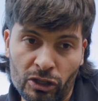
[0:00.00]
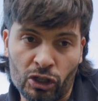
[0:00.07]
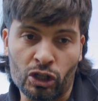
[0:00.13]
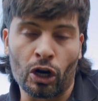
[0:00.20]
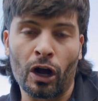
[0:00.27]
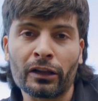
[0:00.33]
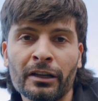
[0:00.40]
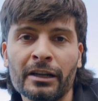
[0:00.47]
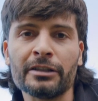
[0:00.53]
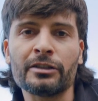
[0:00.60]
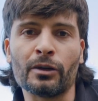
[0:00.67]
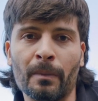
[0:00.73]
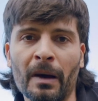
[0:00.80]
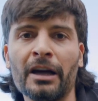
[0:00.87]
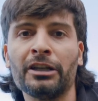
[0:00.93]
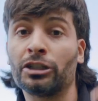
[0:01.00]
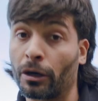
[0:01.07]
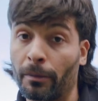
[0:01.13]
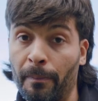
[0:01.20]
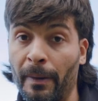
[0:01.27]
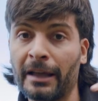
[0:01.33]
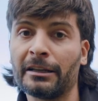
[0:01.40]
throttling too much
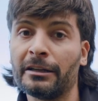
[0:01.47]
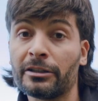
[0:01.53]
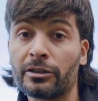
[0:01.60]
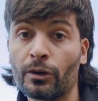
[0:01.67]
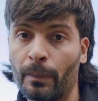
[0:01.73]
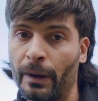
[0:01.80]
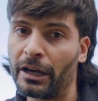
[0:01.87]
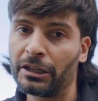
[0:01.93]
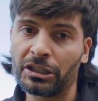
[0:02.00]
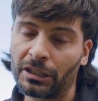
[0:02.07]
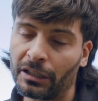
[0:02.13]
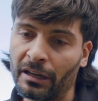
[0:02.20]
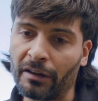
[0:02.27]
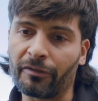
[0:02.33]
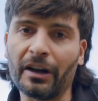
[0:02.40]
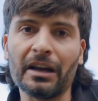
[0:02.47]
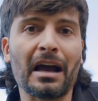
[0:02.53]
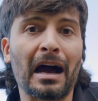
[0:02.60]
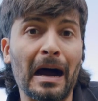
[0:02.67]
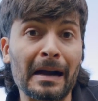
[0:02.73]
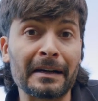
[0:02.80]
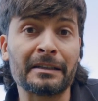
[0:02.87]
or pedaling too much in a very
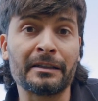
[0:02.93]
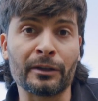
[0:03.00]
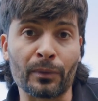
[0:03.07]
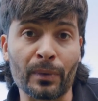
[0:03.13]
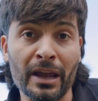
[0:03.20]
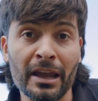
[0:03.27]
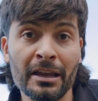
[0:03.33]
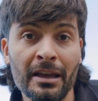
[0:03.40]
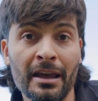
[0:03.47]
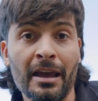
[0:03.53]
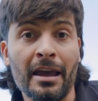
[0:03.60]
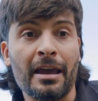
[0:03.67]
hard terrain.